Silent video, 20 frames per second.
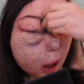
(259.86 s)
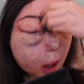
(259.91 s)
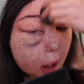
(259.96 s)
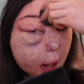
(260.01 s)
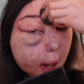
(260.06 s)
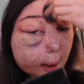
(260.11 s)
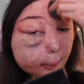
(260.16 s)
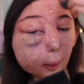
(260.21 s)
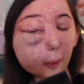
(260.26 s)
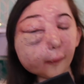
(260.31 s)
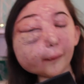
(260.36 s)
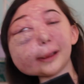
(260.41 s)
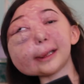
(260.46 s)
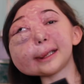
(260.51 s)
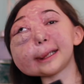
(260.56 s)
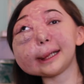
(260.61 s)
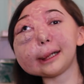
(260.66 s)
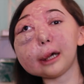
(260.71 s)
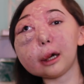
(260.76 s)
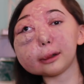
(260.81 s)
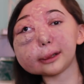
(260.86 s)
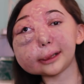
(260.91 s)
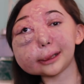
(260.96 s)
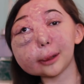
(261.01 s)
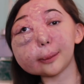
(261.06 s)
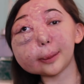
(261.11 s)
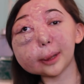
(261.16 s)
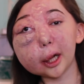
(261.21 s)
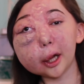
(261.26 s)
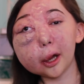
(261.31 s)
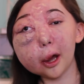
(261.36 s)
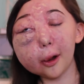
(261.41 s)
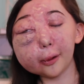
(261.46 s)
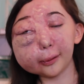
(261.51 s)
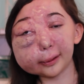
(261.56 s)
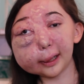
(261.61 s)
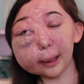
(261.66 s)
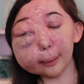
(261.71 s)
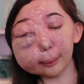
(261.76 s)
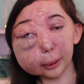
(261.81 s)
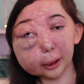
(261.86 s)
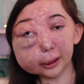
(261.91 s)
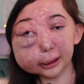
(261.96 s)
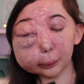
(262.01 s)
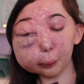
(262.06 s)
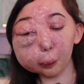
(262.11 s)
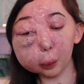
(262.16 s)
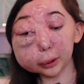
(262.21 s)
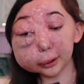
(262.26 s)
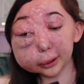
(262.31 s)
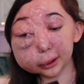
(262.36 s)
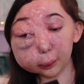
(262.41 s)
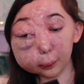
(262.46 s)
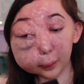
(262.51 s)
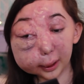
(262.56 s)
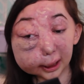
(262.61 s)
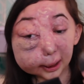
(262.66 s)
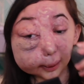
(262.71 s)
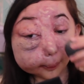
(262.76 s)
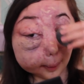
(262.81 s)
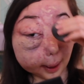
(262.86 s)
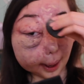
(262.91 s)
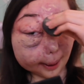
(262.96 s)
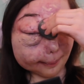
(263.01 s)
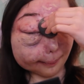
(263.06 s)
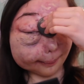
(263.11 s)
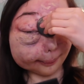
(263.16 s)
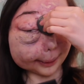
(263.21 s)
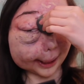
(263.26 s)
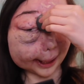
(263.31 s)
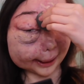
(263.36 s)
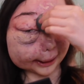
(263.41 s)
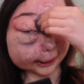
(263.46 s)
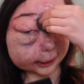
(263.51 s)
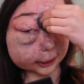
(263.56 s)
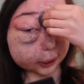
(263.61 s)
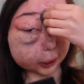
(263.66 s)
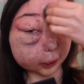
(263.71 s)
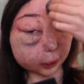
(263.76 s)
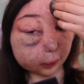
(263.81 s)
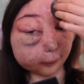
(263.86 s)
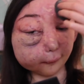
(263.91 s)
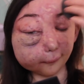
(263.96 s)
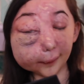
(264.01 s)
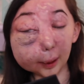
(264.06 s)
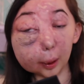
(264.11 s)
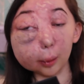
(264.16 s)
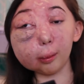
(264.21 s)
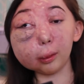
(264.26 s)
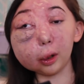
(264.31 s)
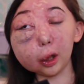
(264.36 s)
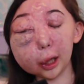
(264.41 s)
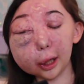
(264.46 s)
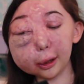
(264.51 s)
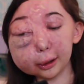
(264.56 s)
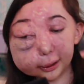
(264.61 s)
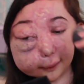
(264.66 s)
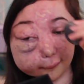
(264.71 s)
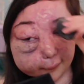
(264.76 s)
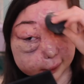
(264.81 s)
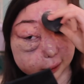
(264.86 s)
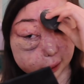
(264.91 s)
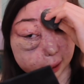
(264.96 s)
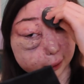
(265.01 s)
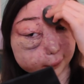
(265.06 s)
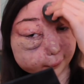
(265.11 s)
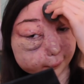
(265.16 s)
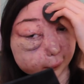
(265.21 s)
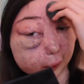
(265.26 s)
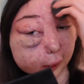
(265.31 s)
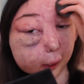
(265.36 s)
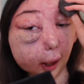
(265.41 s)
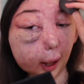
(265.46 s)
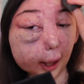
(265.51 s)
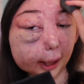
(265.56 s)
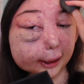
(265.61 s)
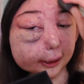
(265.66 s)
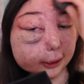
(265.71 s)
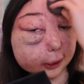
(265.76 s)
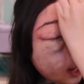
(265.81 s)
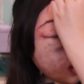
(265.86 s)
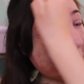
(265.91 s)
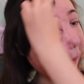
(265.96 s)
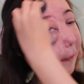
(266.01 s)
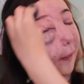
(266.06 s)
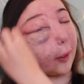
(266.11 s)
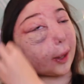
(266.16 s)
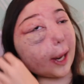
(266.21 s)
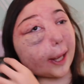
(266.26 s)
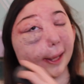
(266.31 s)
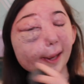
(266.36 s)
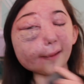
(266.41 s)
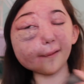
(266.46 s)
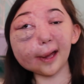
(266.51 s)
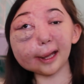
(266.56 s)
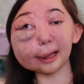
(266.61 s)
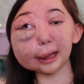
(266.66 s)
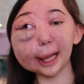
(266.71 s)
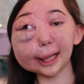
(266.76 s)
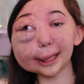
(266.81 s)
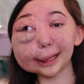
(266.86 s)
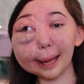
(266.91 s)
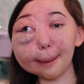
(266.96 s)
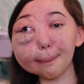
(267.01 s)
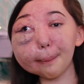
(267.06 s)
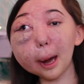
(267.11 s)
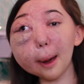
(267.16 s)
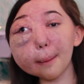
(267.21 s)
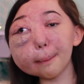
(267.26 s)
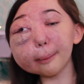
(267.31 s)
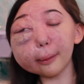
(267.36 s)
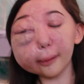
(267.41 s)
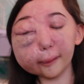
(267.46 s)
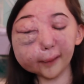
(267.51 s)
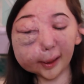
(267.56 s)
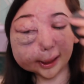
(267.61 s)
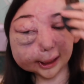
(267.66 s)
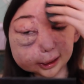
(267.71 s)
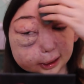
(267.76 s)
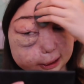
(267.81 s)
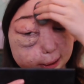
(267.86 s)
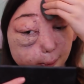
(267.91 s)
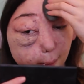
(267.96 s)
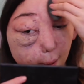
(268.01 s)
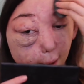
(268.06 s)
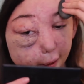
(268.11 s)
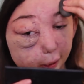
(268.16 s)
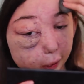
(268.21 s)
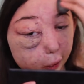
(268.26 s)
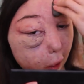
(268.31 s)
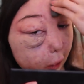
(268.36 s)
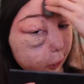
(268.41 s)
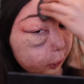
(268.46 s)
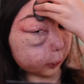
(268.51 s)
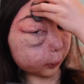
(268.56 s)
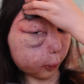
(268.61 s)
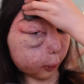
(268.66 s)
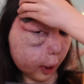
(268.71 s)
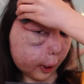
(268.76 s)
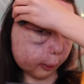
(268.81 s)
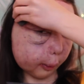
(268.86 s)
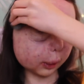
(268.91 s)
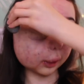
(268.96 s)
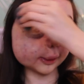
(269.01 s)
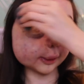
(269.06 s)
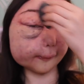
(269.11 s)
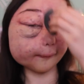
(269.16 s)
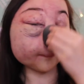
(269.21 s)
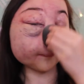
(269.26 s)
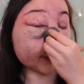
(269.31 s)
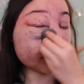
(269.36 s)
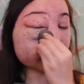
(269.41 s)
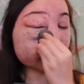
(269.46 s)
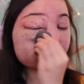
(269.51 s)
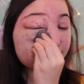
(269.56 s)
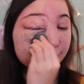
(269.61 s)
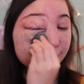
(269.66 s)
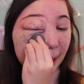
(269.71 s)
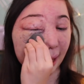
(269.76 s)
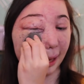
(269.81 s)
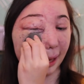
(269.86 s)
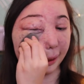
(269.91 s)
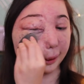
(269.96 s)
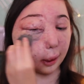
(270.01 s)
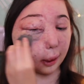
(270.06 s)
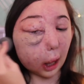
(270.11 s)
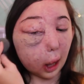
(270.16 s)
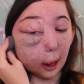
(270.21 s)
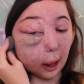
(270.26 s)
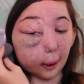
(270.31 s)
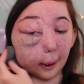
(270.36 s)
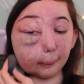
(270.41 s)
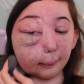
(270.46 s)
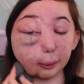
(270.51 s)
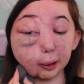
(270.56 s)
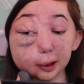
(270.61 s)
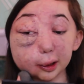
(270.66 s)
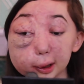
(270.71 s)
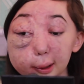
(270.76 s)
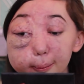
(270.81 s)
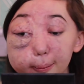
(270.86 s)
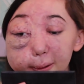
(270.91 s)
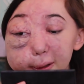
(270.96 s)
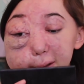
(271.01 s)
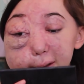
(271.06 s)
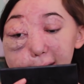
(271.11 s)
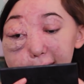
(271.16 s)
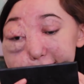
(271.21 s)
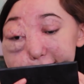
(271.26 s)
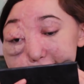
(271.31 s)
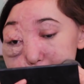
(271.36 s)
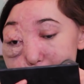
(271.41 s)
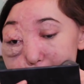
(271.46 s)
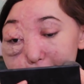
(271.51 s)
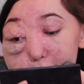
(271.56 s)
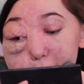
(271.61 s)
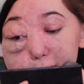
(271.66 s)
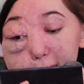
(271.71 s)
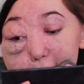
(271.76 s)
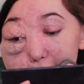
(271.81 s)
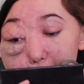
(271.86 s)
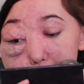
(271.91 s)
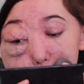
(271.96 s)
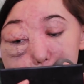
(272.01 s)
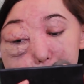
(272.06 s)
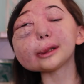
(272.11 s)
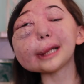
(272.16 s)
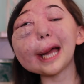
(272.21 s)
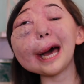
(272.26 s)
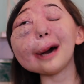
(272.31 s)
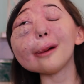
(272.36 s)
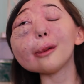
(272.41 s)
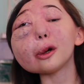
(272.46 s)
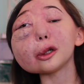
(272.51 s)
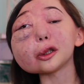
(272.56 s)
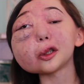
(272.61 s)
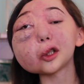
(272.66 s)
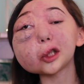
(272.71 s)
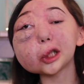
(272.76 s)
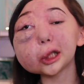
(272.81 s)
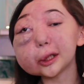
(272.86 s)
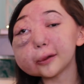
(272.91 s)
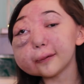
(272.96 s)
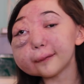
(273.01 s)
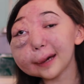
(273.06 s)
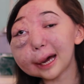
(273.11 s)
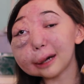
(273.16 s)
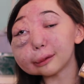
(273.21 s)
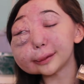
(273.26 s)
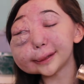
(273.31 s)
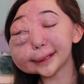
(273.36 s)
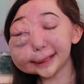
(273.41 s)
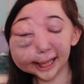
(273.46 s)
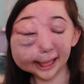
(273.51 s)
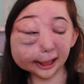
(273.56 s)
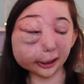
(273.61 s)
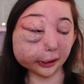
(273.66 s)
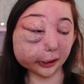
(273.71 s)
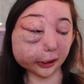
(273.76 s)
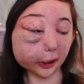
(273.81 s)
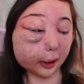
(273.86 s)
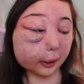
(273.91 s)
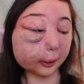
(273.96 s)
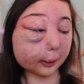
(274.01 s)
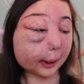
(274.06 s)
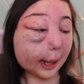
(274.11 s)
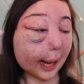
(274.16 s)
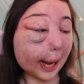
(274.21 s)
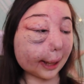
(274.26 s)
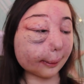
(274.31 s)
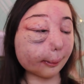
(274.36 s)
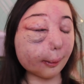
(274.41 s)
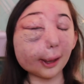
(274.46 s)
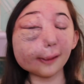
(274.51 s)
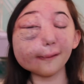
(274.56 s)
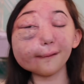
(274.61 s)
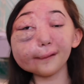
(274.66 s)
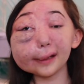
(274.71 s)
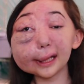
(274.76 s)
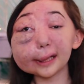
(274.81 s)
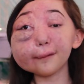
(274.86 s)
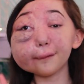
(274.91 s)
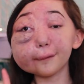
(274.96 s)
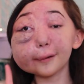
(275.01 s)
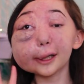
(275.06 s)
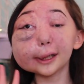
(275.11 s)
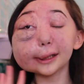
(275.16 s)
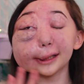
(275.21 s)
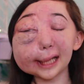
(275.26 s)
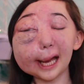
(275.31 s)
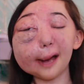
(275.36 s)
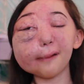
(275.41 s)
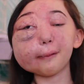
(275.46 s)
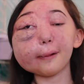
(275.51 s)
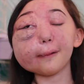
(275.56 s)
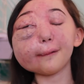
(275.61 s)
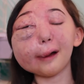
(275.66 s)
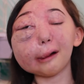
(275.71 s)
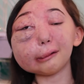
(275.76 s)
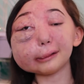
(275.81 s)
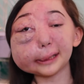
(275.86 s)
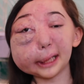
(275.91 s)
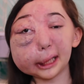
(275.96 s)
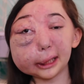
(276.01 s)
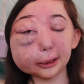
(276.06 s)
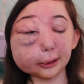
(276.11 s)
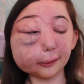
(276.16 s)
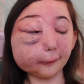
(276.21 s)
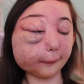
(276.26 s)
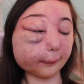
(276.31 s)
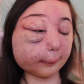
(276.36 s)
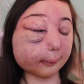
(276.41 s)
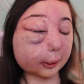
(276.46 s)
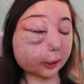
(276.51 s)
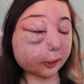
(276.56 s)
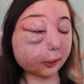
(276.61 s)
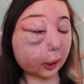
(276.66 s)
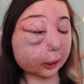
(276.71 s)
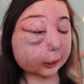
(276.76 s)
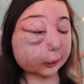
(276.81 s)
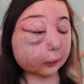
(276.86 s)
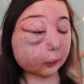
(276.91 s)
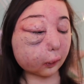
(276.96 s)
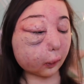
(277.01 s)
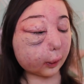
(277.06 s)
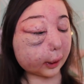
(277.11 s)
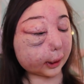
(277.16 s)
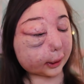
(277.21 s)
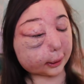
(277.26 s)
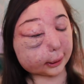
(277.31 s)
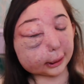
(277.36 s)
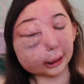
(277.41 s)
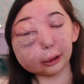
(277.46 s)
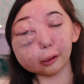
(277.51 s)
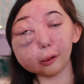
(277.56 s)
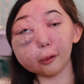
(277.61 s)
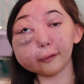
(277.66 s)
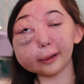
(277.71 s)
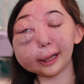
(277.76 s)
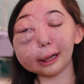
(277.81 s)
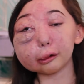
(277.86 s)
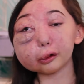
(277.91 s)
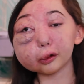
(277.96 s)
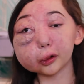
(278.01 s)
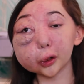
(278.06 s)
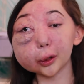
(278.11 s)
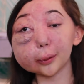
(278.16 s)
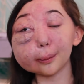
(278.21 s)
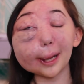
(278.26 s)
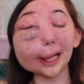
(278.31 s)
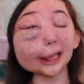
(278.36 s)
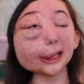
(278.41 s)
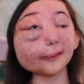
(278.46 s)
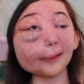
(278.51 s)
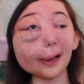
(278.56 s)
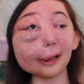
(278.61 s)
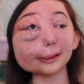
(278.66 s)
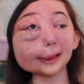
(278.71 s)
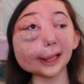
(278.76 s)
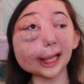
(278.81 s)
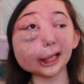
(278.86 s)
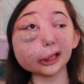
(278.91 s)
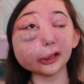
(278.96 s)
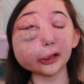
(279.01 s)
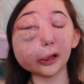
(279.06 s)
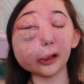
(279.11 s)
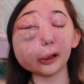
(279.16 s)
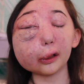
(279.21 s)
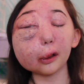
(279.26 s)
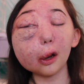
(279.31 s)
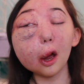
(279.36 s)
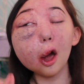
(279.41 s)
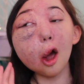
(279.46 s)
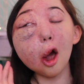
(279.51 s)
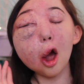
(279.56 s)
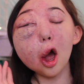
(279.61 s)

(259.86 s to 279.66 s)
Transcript: Obviously I'll still be only uploading once a week, but I'm planning to film loads of videos for you guys. I feel like I've had like that pump of energy where I know what I want to film and I'm just super excited about it. Now on to foundation, and my favourite ever foundation from the drugstore is the L'Oreal True Match foundation.